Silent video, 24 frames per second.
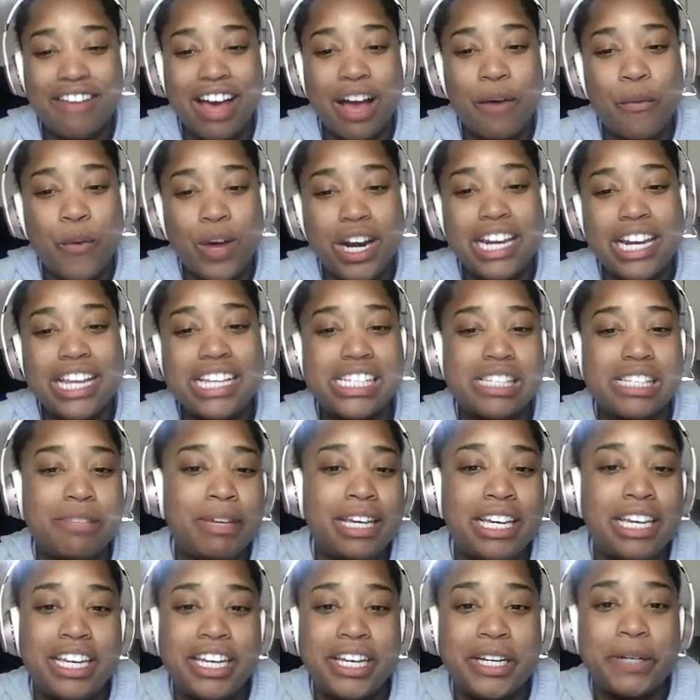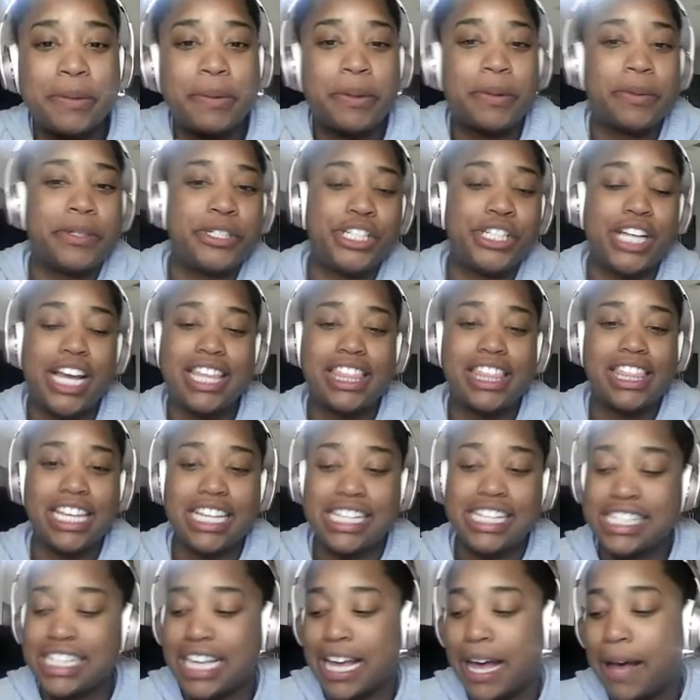I wanted this to be a year where we shake
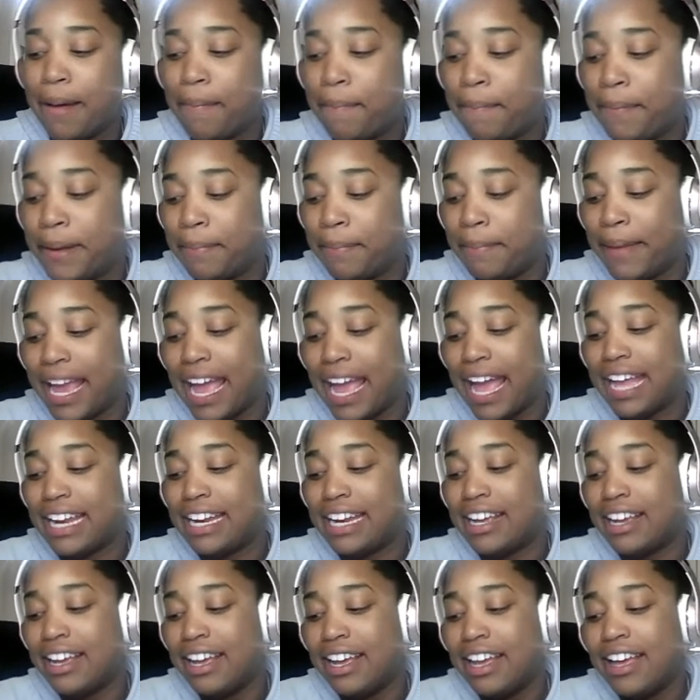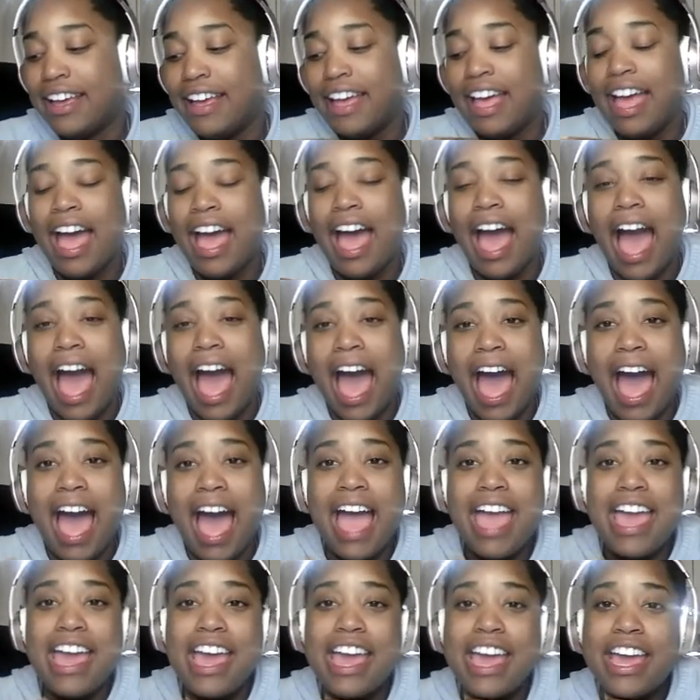things up, but man,
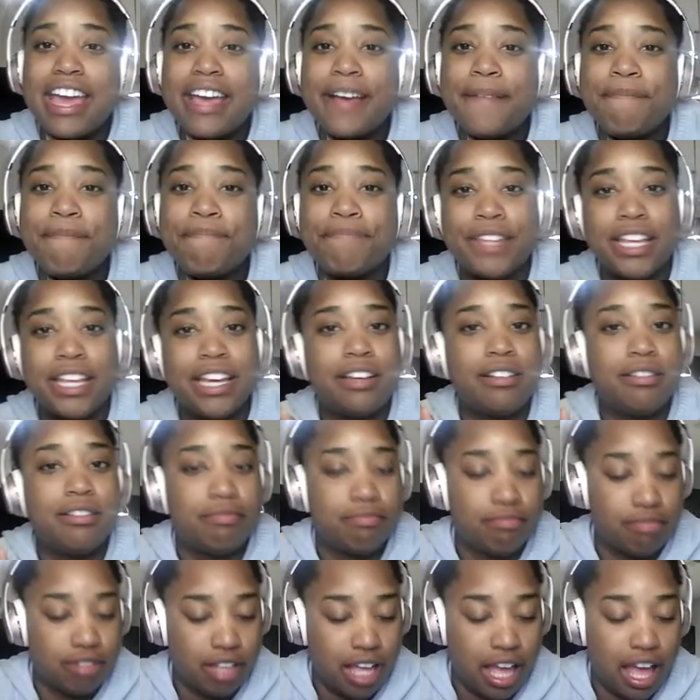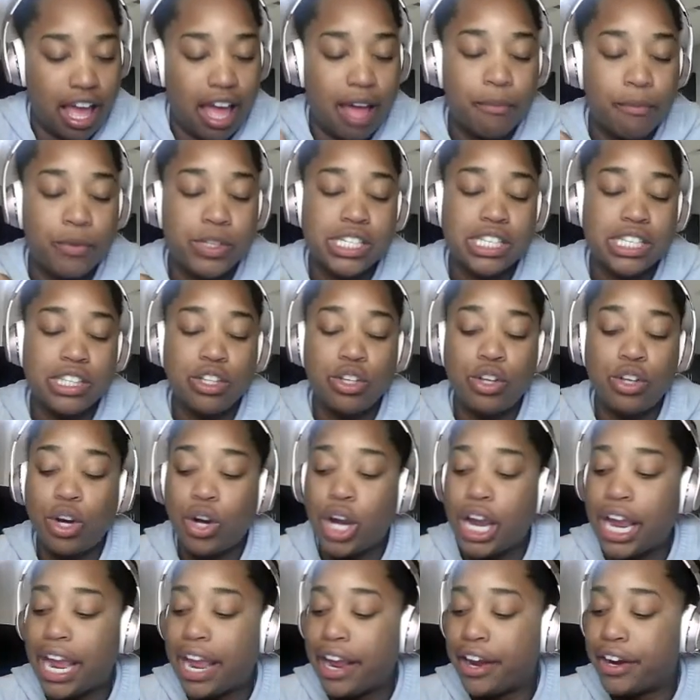I was a little
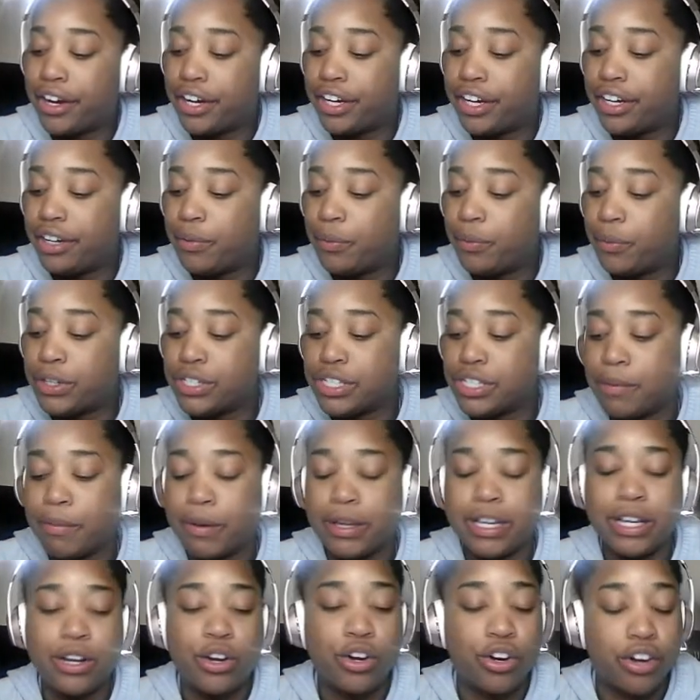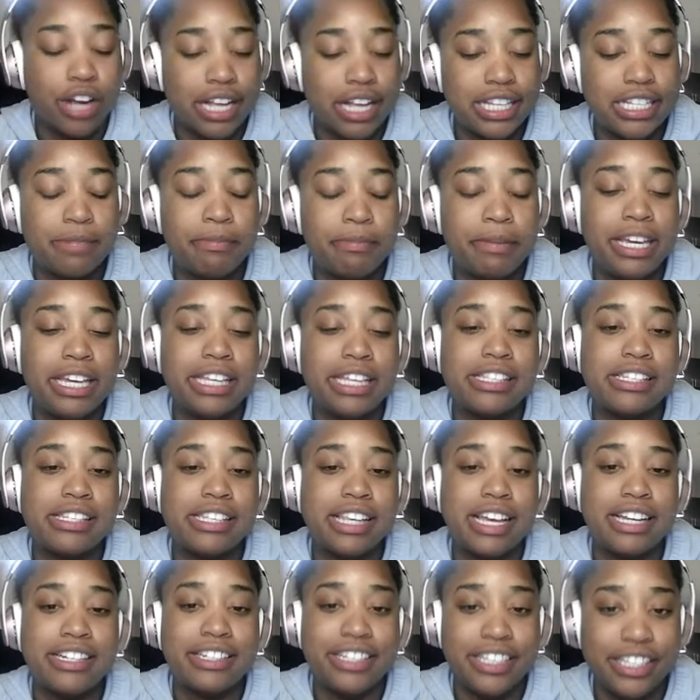error where someone corrected me and
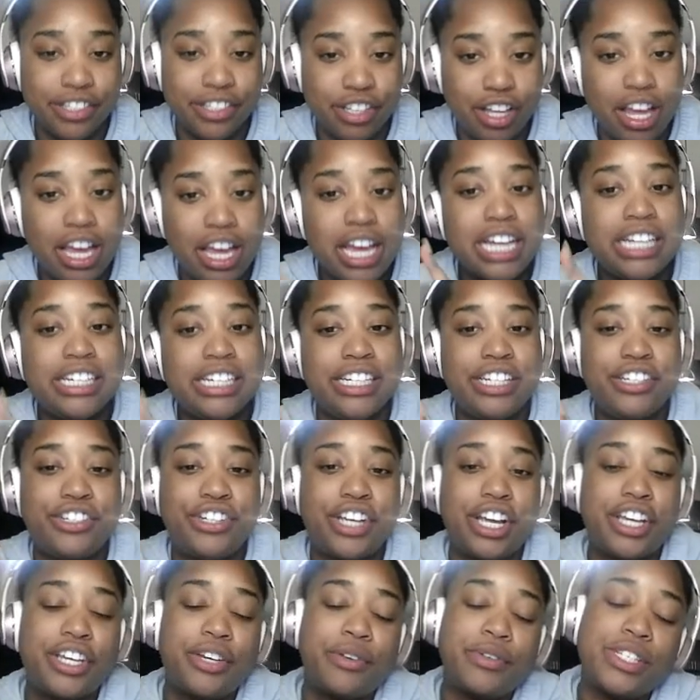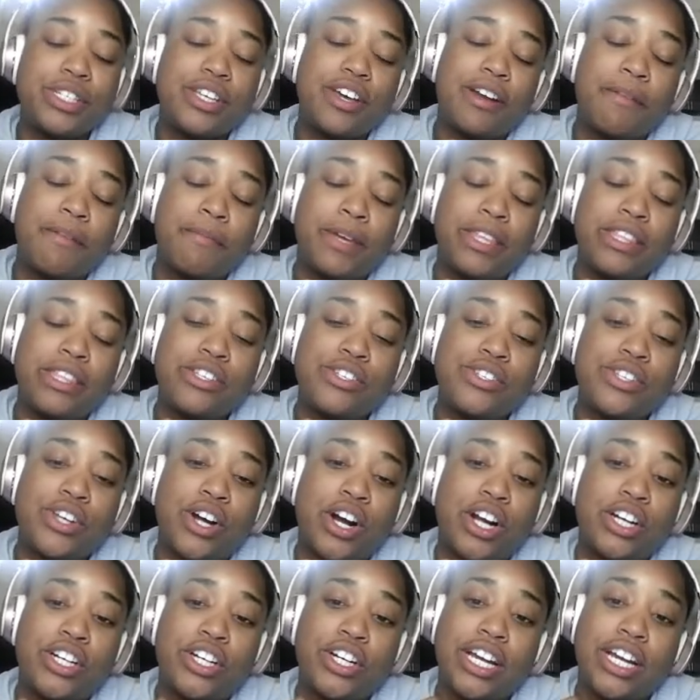said DJU is going to be the
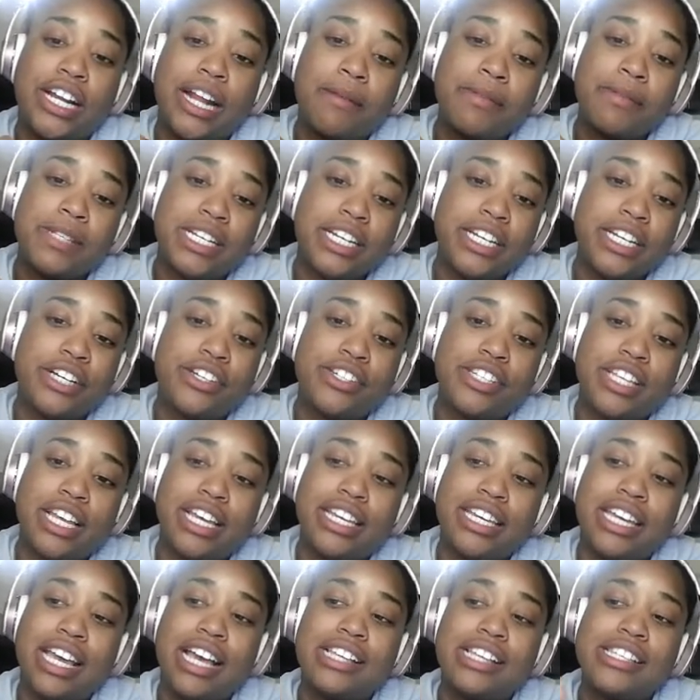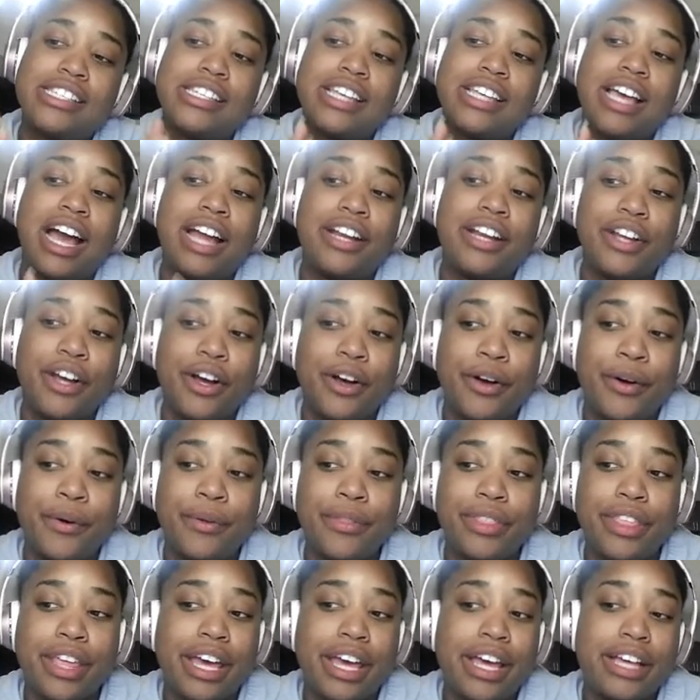starter. And I'm sitting here saying, yes, I
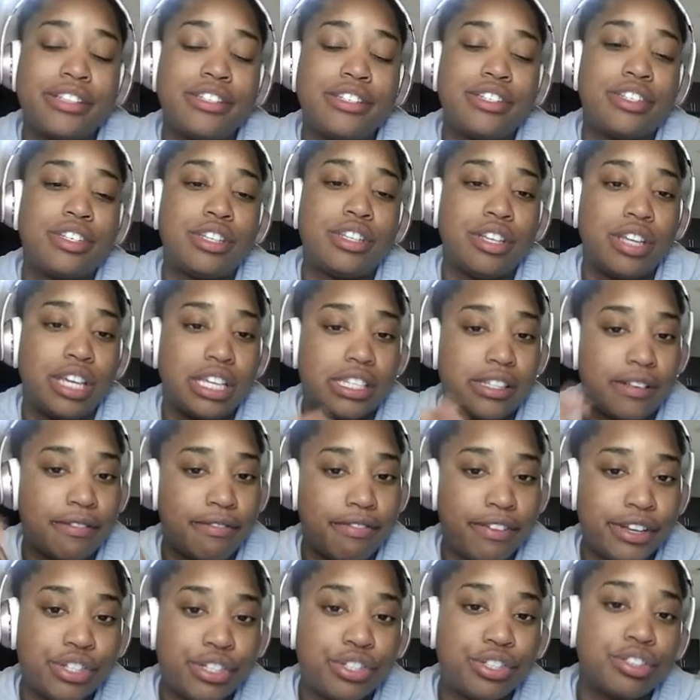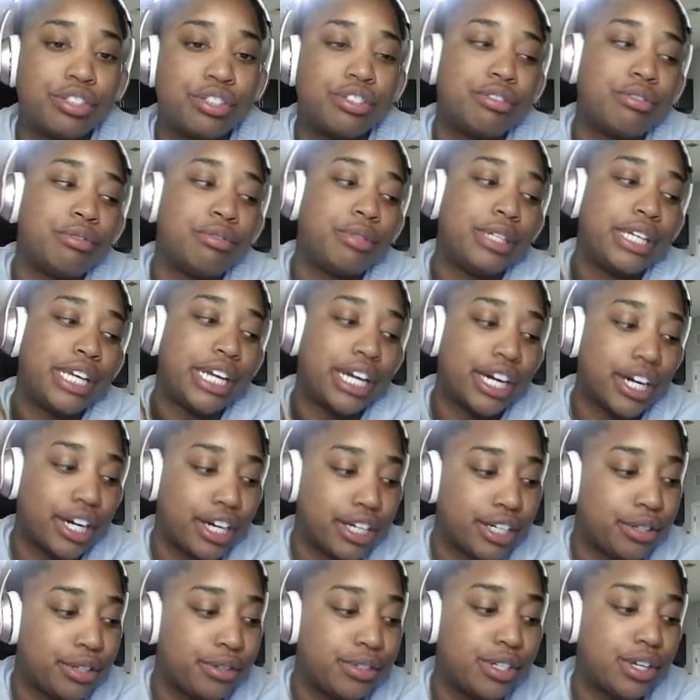know that it's official. We
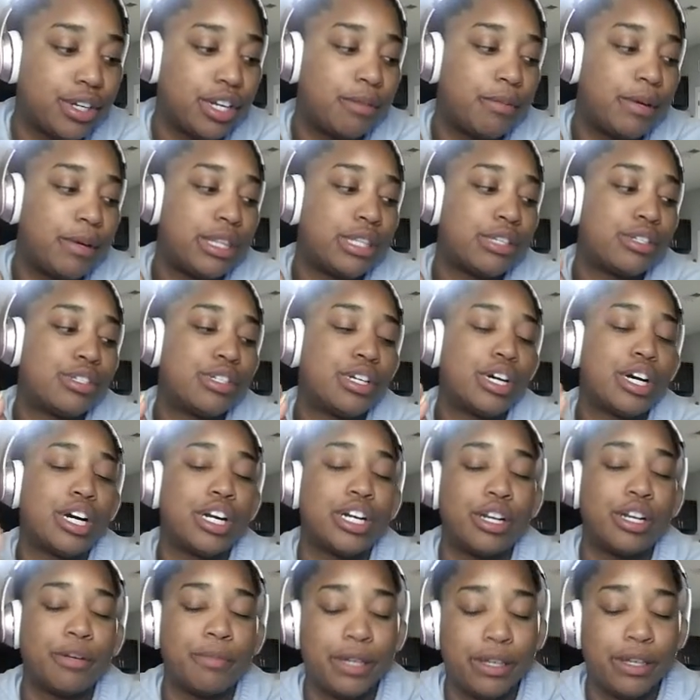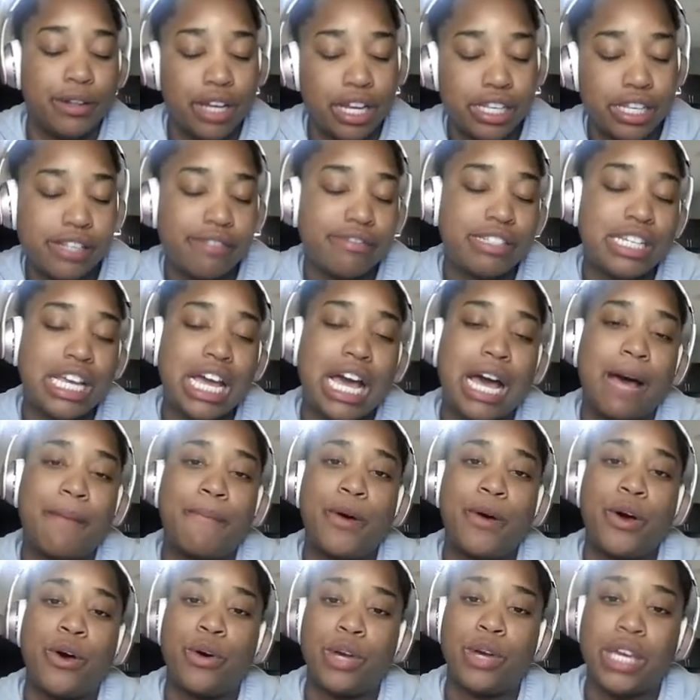heard who's going to be the starter because of
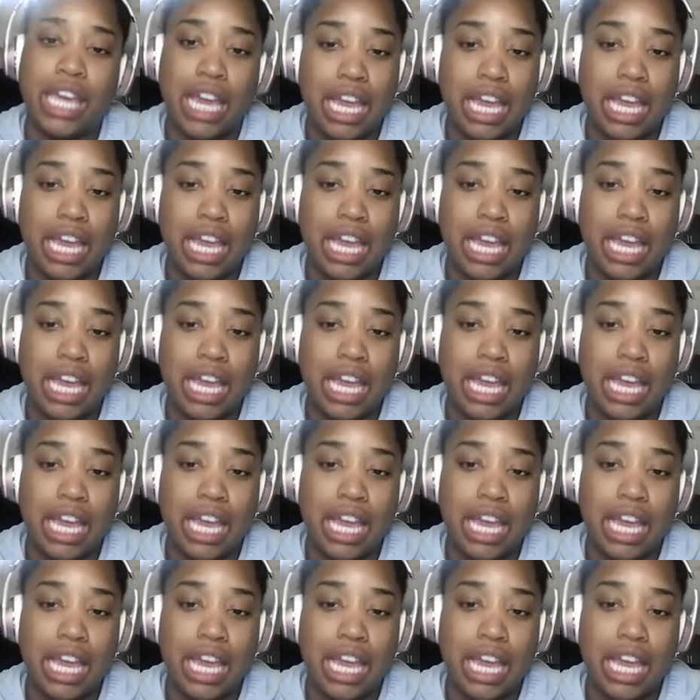Dabo.